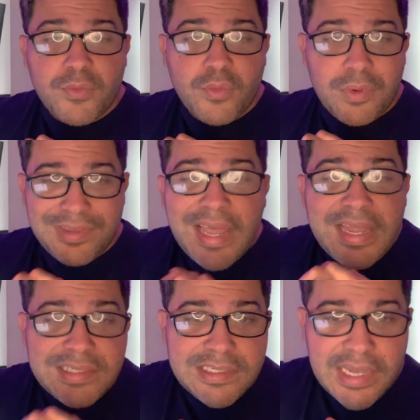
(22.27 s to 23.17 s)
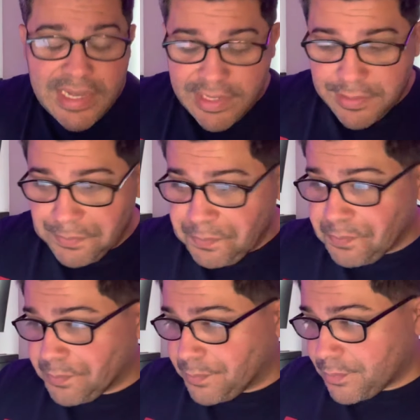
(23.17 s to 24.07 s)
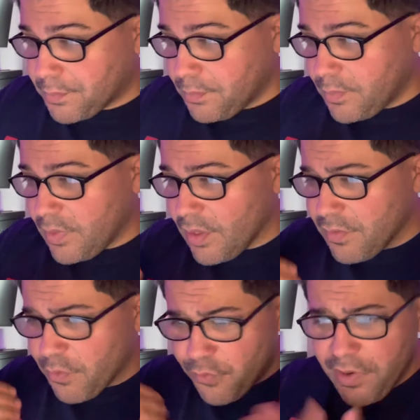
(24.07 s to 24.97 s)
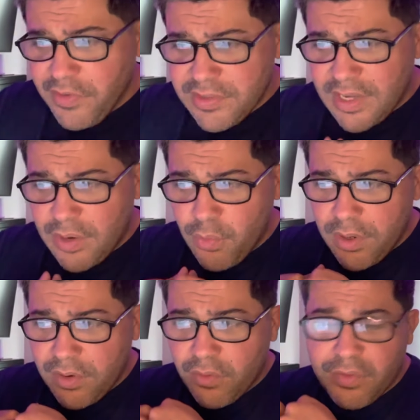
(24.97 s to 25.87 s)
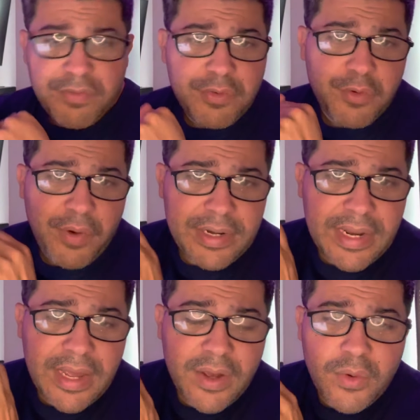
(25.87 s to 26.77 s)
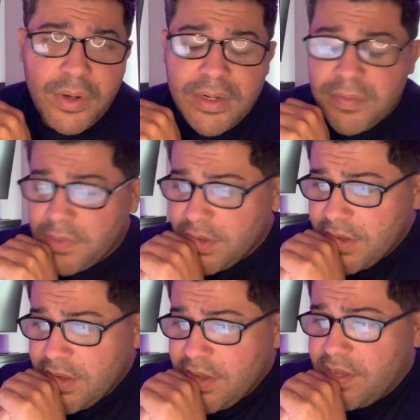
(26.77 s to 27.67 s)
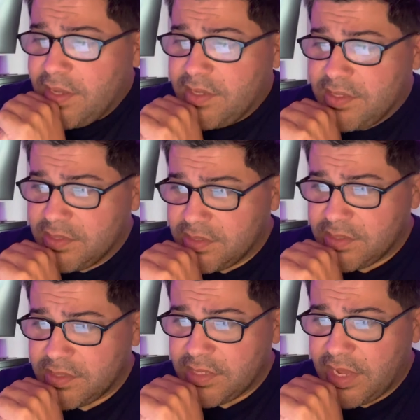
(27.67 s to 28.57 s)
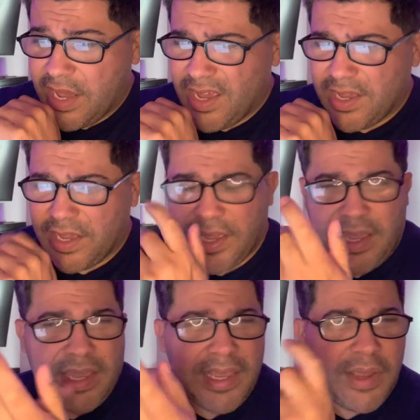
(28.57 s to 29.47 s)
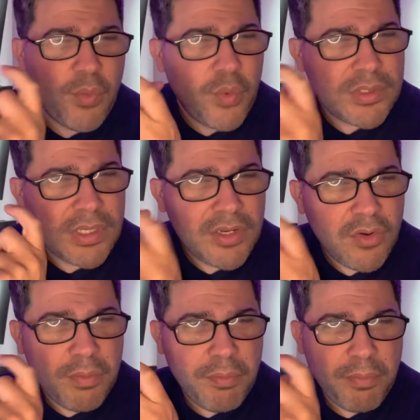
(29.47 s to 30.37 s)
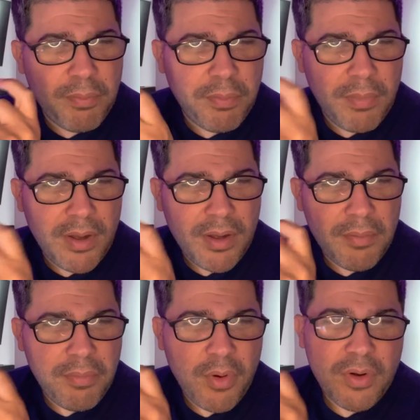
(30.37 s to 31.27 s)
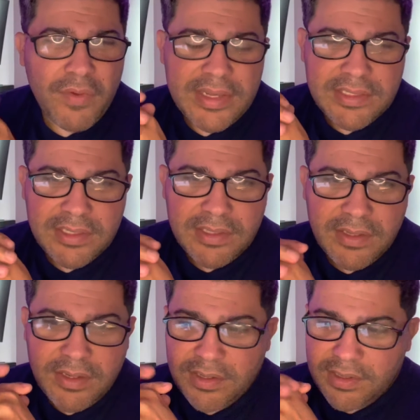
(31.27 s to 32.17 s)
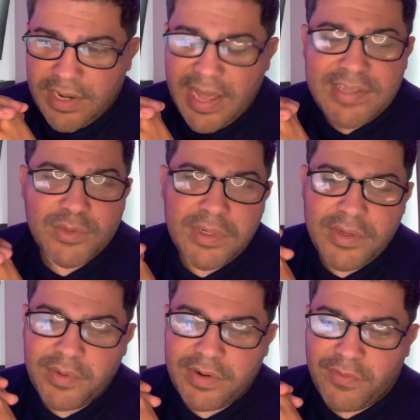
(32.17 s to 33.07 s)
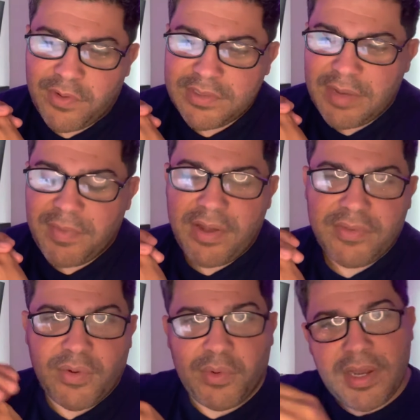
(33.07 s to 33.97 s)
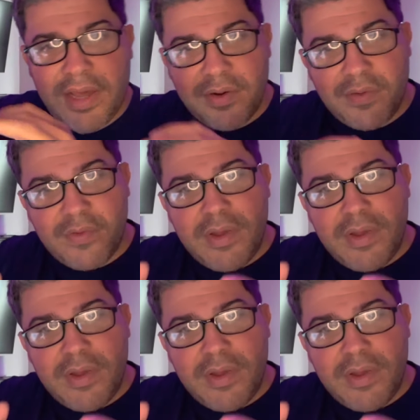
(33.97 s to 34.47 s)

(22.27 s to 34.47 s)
with that said, the fragrance I want to review right now it was a little polarizing the last week when it first came out. There were a lot of